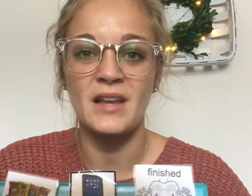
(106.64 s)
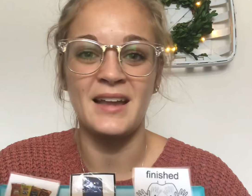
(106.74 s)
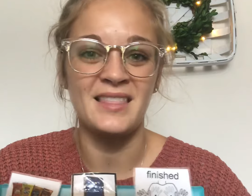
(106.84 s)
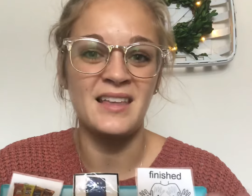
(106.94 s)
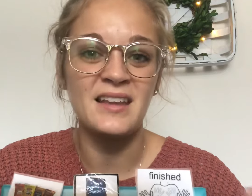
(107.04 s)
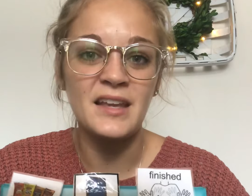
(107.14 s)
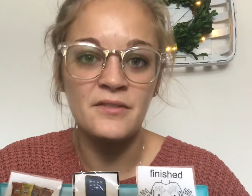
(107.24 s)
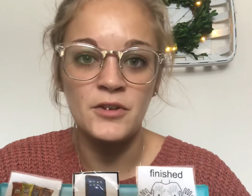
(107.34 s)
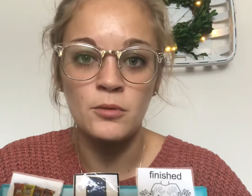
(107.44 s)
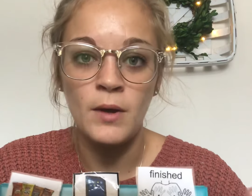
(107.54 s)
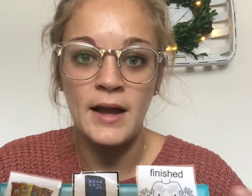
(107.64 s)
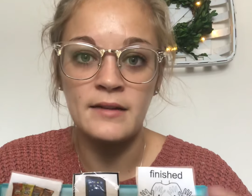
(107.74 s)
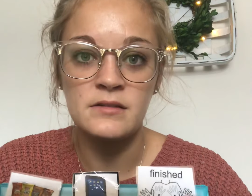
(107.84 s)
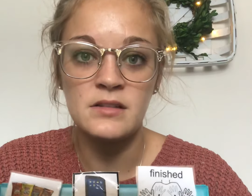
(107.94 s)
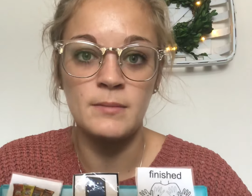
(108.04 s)
I think if you
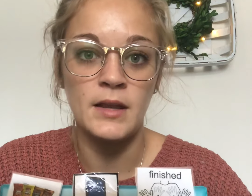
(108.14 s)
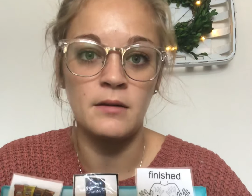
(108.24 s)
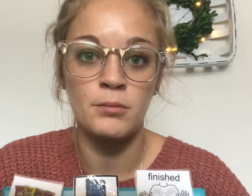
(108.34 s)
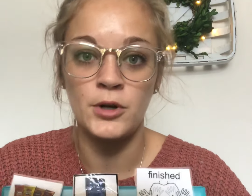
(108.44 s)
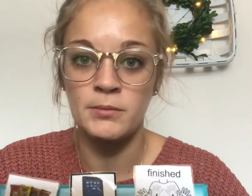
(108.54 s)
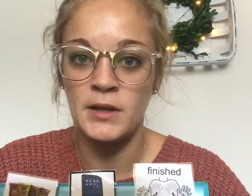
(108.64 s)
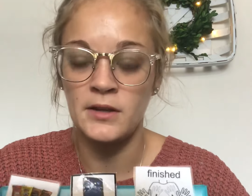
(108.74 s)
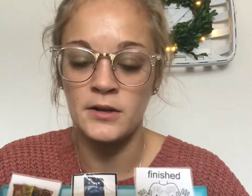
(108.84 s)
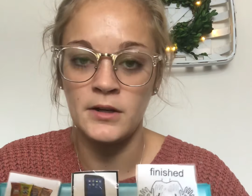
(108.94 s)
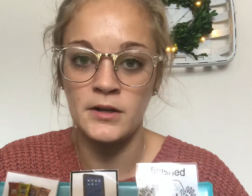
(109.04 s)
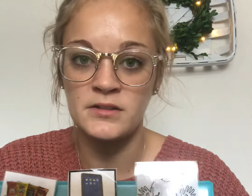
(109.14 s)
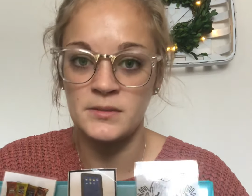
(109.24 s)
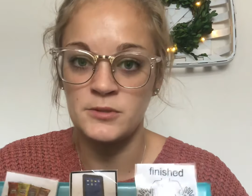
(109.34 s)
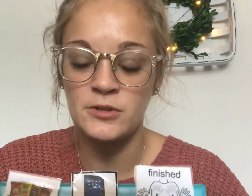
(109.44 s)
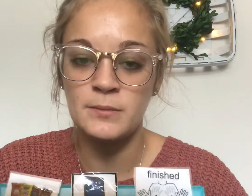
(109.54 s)
want to make a board maker
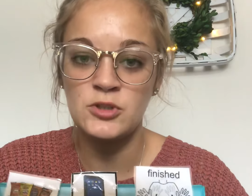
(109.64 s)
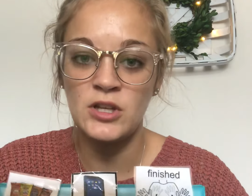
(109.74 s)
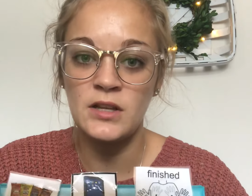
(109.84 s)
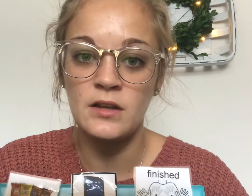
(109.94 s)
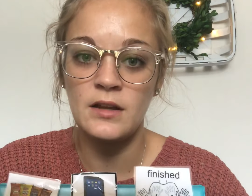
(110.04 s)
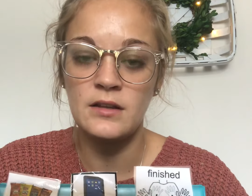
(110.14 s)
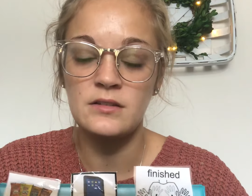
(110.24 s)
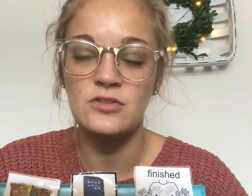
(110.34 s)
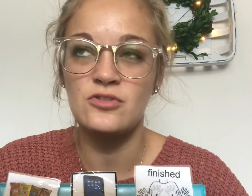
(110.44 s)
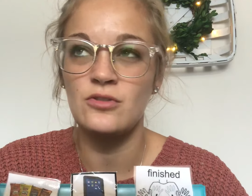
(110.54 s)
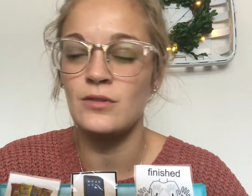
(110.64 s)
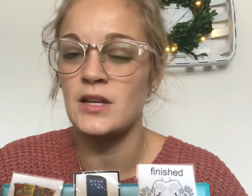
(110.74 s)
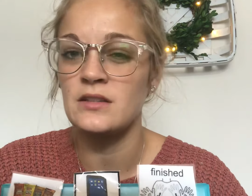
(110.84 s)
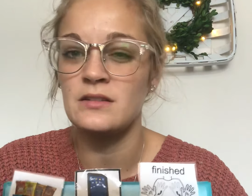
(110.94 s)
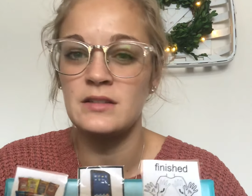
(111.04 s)
subscription,
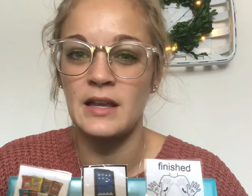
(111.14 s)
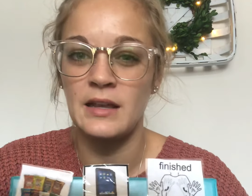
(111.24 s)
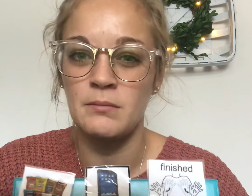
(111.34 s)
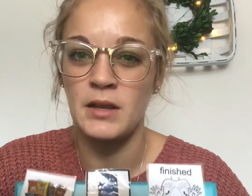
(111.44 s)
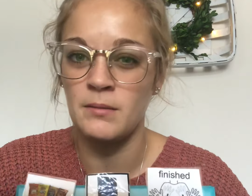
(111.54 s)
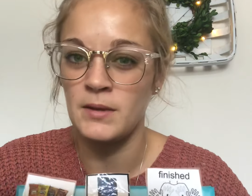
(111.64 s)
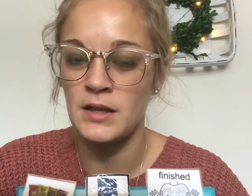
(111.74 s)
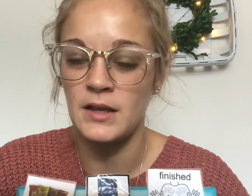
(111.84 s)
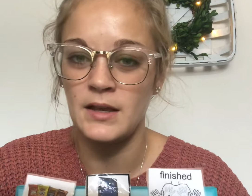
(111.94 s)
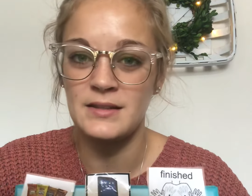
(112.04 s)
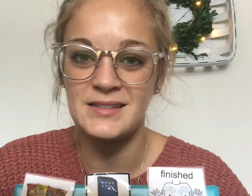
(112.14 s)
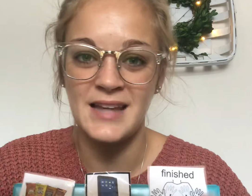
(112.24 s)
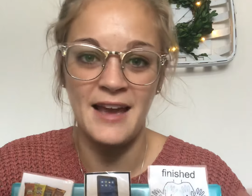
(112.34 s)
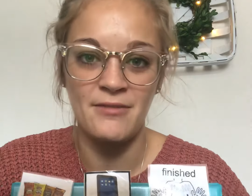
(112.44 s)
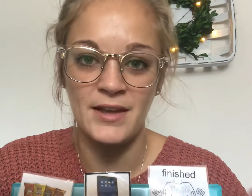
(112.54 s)
students and maybe
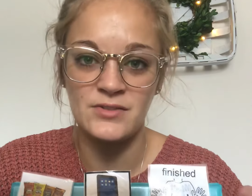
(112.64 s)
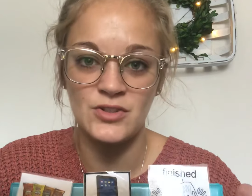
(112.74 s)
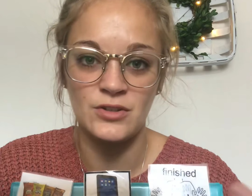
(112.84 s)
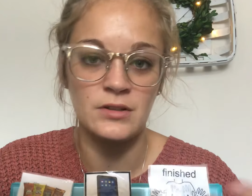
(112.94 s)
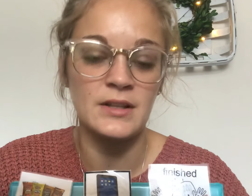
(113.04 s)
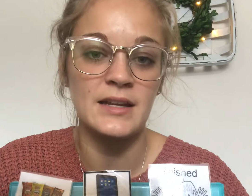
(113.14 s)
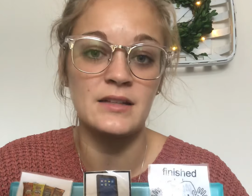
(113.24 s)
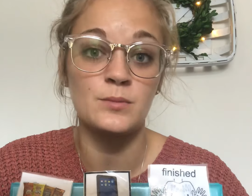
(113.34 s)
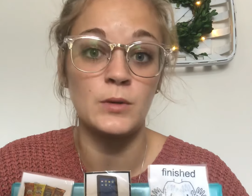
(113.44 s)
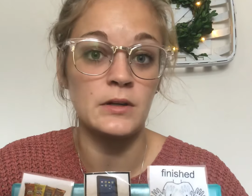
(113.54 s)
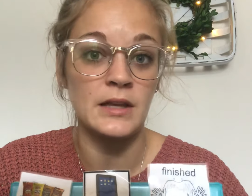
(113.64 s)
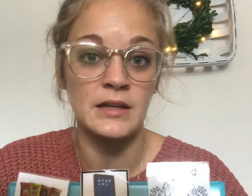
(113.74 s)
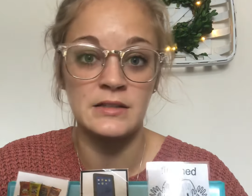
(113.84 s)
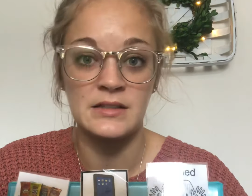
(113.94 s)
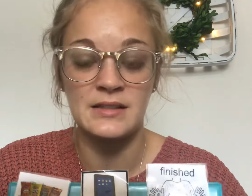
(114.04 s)
staff at certain clinics will
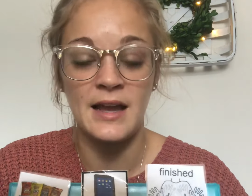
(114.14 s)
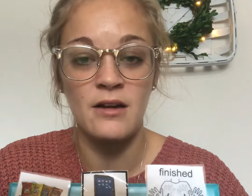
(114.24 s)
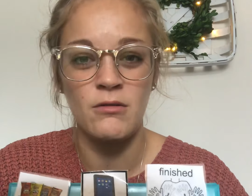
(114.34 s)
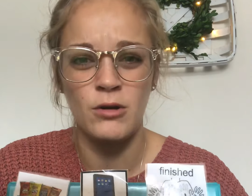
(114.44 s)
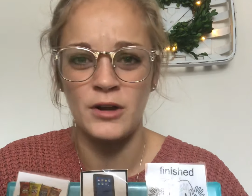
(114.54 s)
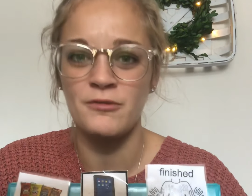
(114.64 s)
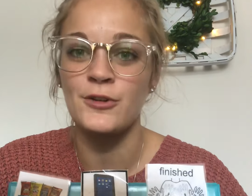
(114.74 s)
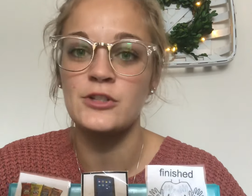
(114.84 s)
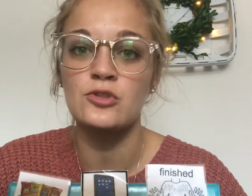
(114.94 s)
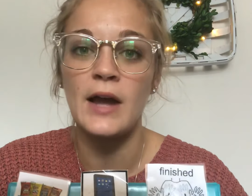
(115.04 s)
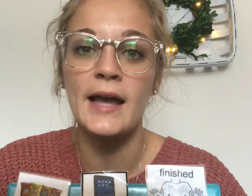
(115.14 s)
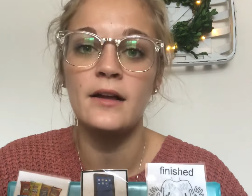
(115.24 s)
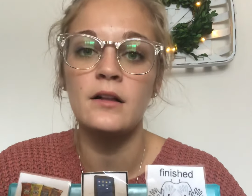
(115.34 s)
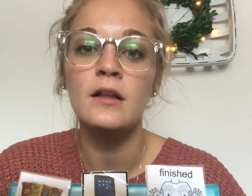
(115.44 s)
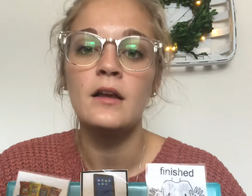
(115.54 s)
get a discount or a free
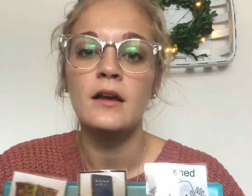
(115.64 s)
trial.